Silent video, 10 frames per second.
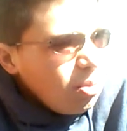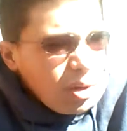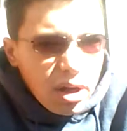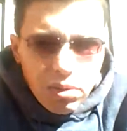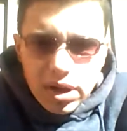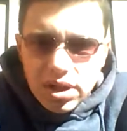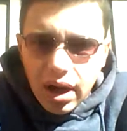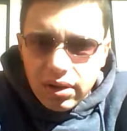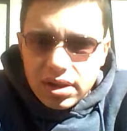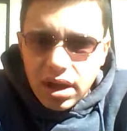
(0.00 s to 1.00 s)
we can reach
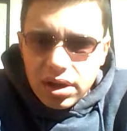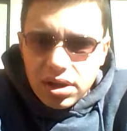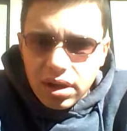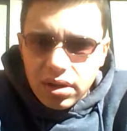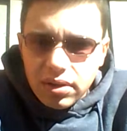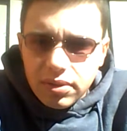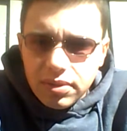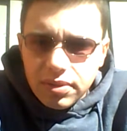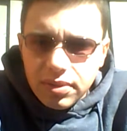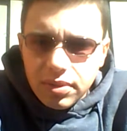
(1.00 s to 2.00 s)
out and touch it.
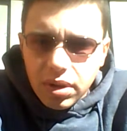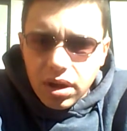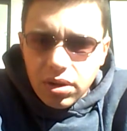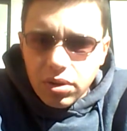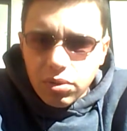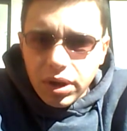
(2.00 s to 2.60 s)
We can